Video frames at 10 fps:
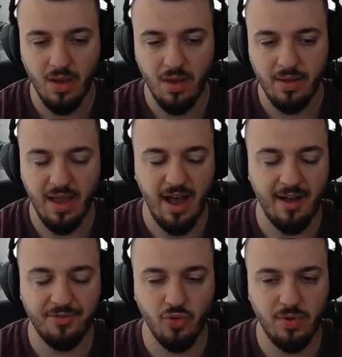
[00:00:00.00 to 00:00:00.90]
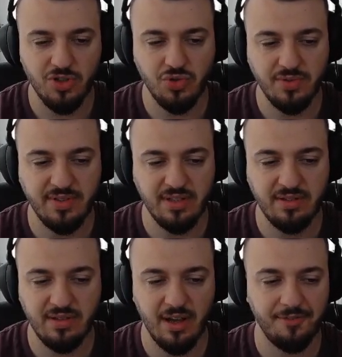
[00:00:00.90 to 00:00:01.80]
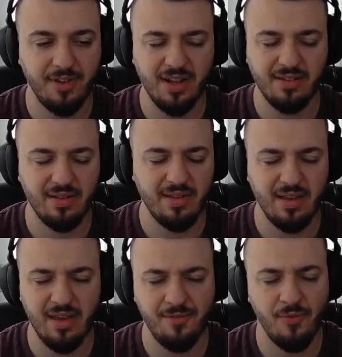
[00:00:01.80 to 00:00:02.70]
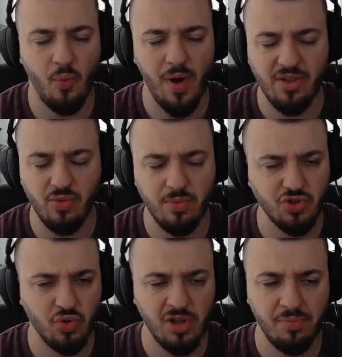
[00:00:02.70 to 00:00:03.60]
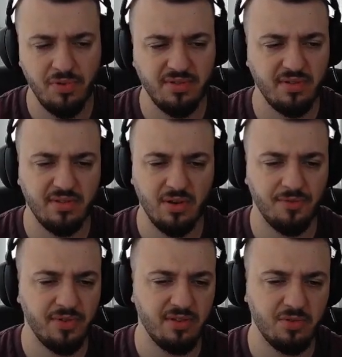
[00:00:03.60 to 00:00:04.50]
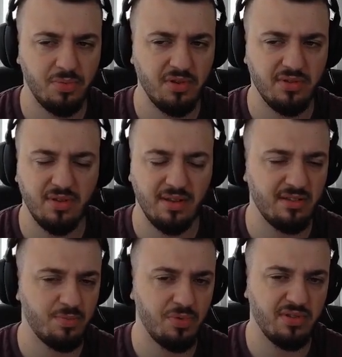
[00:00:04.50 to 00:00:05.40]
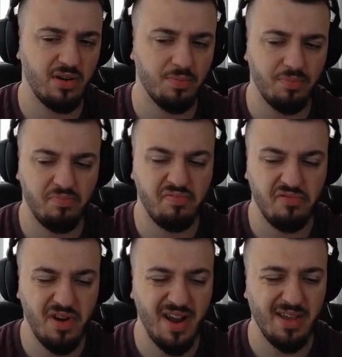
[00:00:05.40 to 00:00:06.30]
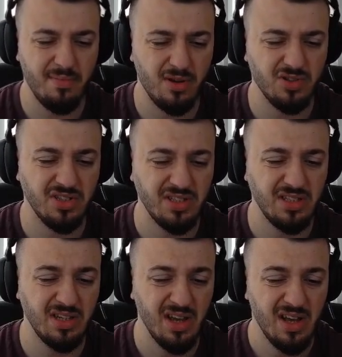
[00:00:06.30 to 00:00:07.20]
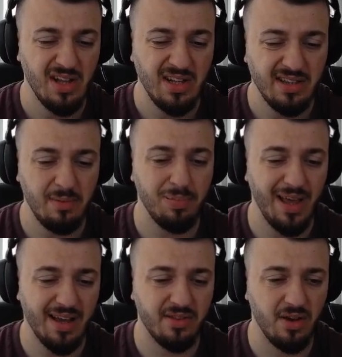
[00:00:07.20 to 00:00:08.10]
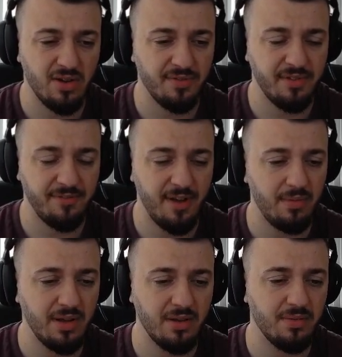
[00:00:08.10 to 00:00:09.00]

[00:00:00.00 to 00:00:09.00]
They have too much utility. I feel like they give way too much Holy Priest instead of Disc Priest, and Disc Priests are pretty much the black duck of the family.